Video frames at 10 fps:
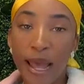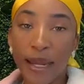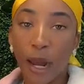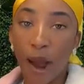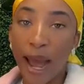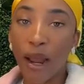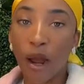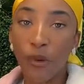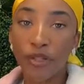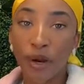Now, I
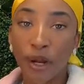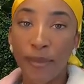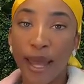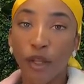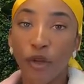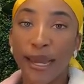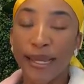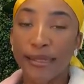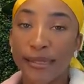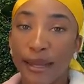always recommend you
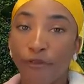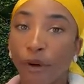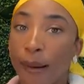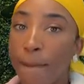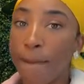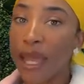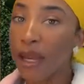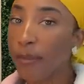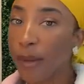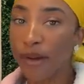guys stay for a
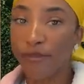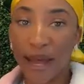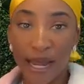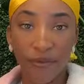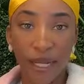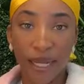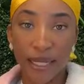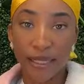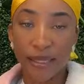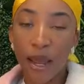minimum of 5
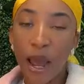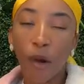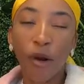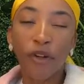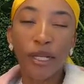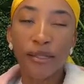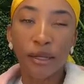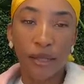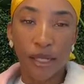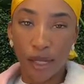days. However, these
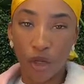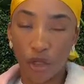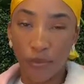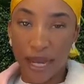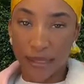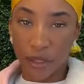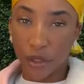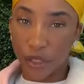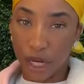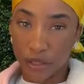are things that you should be asking
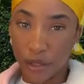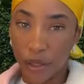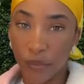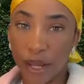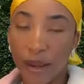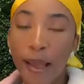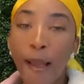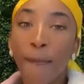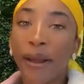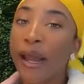your doctor anyway,
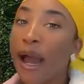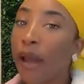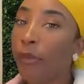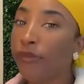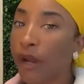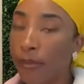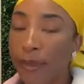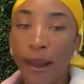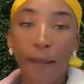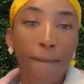but I would
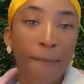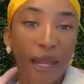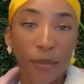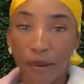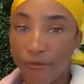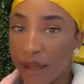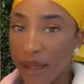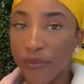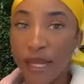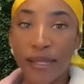recommend minimum
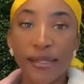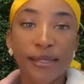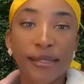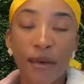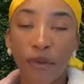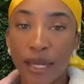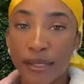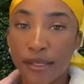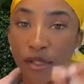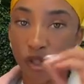5 days. 7
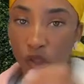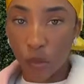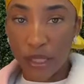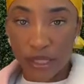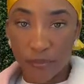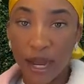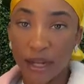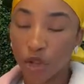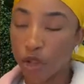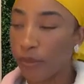days is the sweet
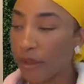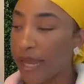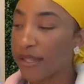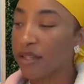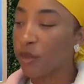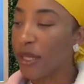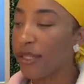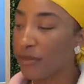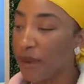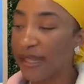spot, triple S,
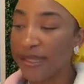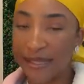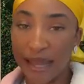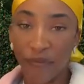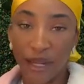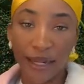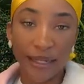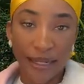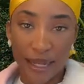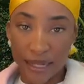sweet spot
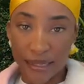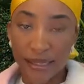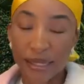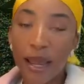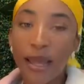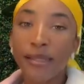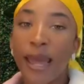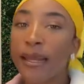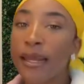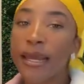7 days.
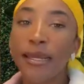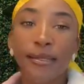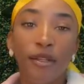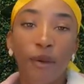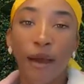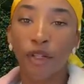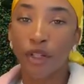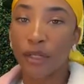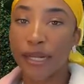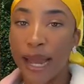10 days, you have a
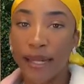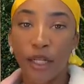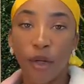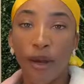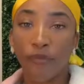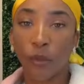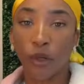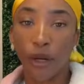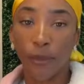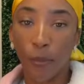sugar daddy, you don't have to
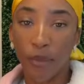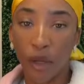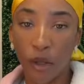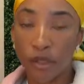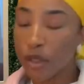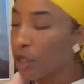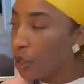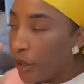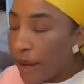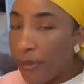worry about bills. Do
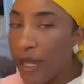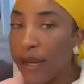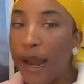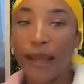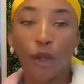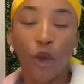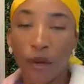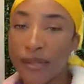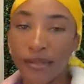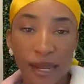you know what I mean? Like,
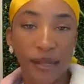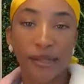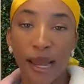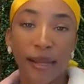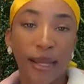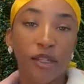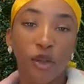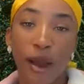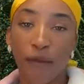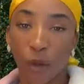you can stay to 10 days,
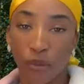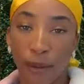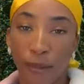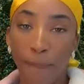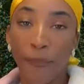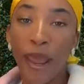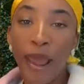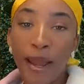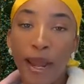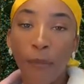you don't have no problem.
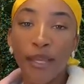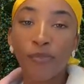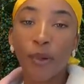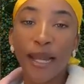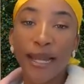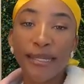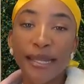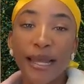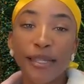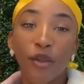Now, Ms. Bonai
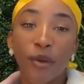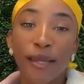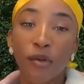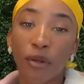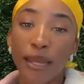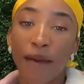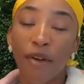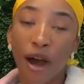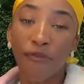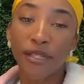says you guys only have
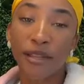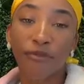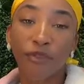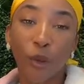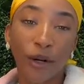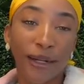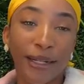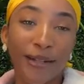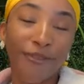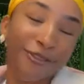an office in
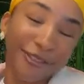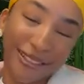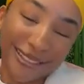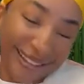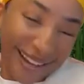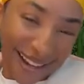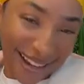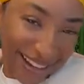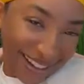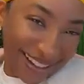Florida for now.